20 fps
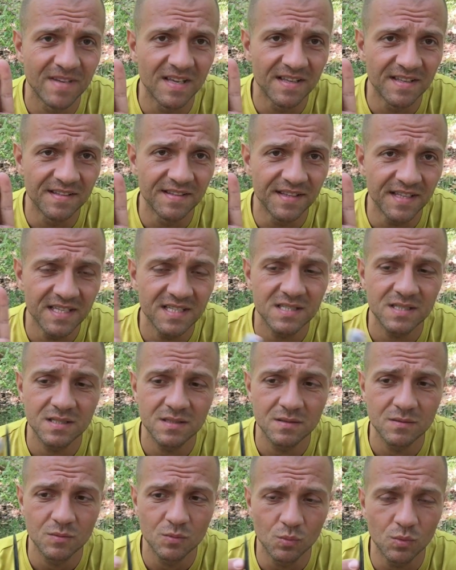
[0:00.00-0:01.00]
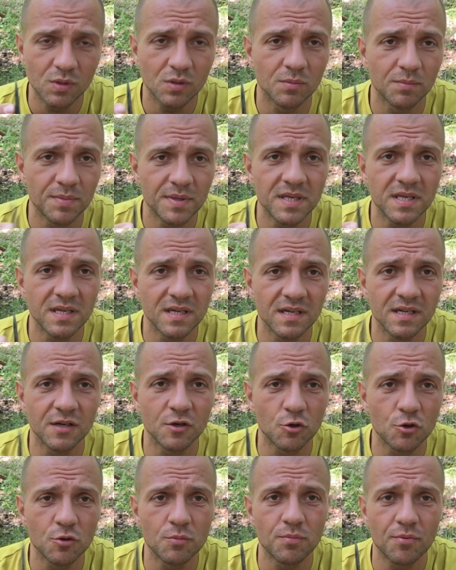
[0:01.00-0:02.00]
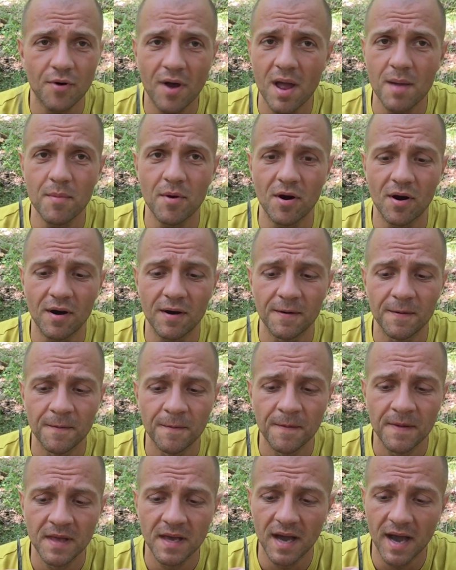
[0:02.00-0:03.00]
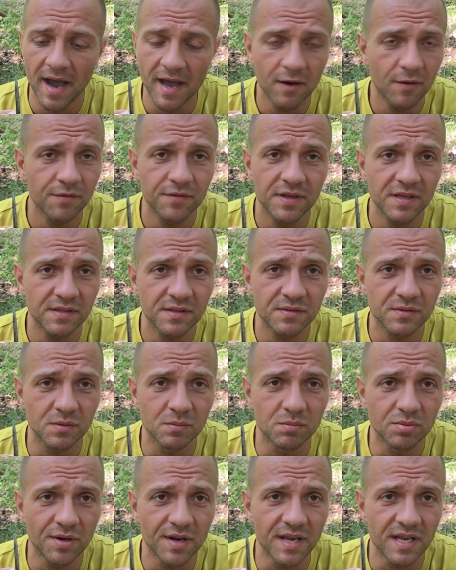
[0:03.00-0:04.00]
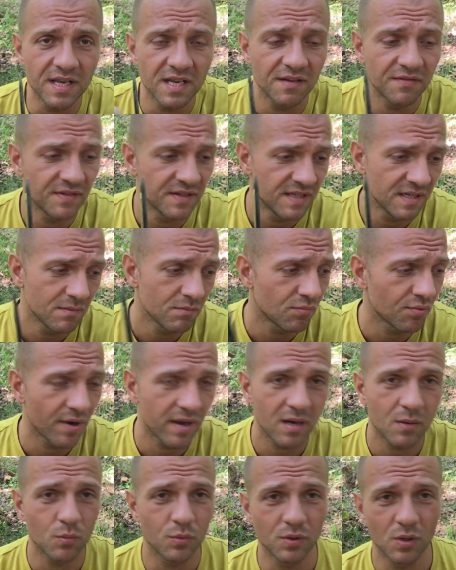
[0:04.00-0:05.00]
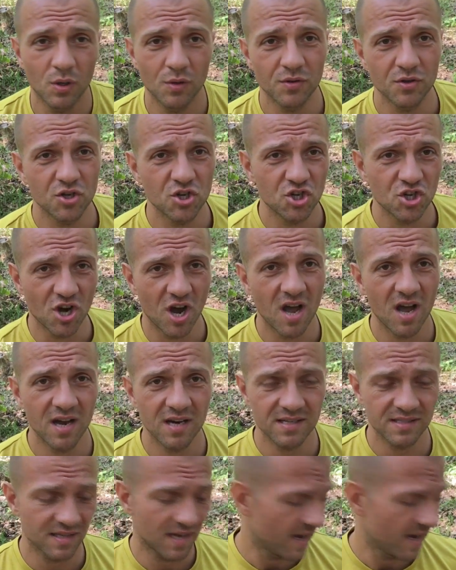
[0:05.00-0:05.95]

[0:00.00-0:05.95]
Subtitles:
this will be a good pry bar. I don't think this will break. If it didn't break with all the shocks